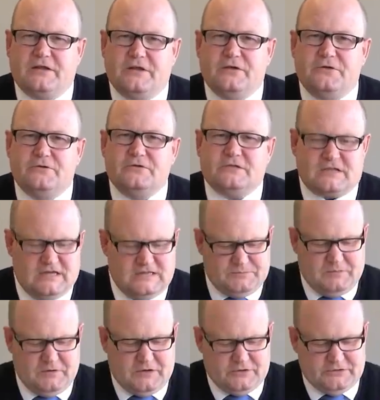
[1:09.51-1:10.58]
used is
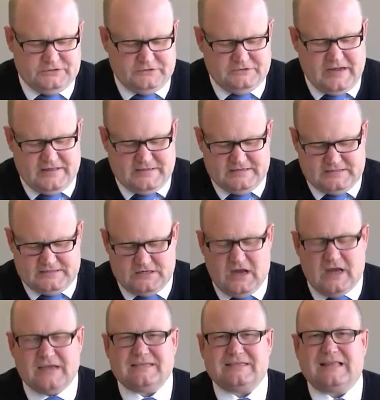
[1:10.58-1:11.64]
because you get this
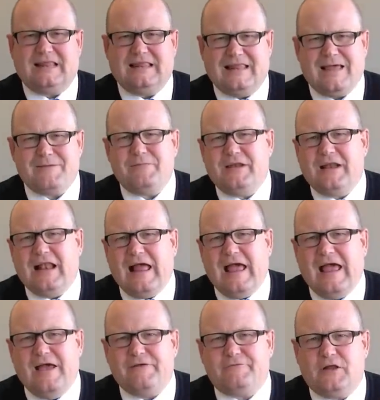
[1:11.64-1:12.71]
nice laminar
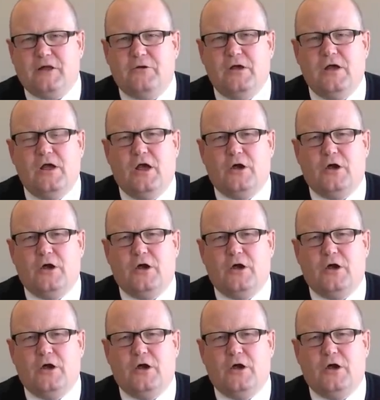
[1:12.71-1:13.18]
airflow